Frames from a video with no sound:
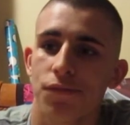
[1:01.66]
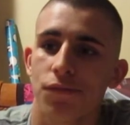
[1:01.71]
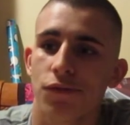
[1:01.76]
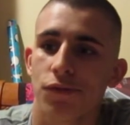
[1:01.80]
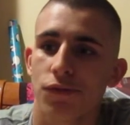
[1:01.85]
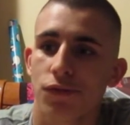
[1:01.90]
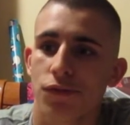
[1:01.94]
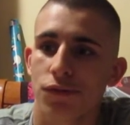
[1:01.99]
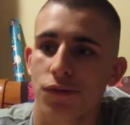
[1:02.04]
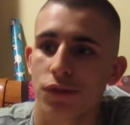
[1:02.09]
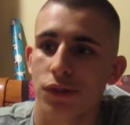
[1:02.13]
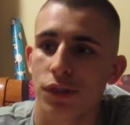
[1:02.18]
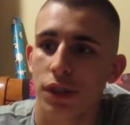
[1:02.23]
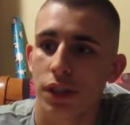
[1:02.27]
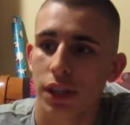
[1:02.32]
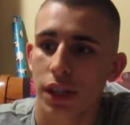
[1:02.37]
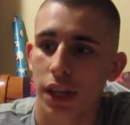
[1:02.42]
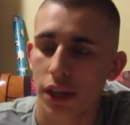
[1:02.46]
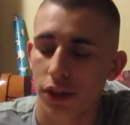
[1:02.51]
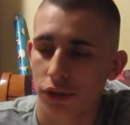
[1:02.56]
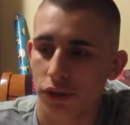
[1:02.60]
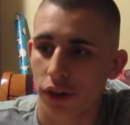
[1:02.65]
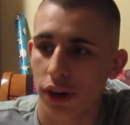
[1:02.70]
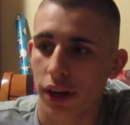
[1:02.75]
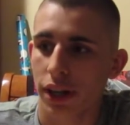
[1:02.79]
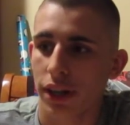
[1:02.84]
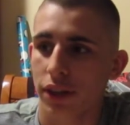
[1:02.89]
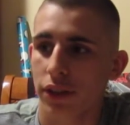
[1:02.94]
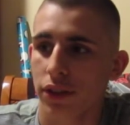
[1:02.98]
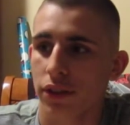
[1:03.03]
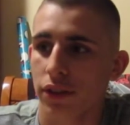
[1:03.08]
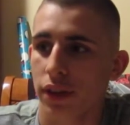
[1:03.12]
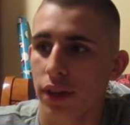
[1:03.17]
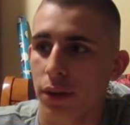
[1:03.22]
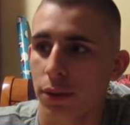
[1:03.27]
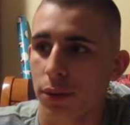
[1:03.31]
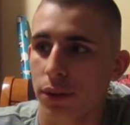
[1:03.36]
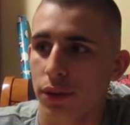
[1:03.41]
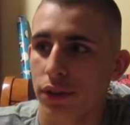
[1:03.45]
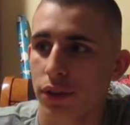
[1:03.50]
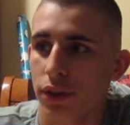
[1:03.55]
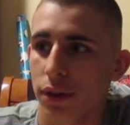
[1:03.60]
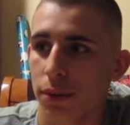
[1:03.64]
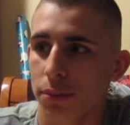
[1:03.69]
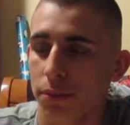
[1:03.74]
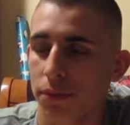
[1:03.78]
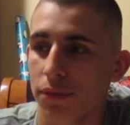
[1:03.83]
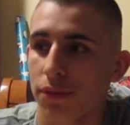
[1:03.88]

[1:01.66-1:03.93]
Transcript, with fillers: that? It was um, Chaos Dragons. Then it was um,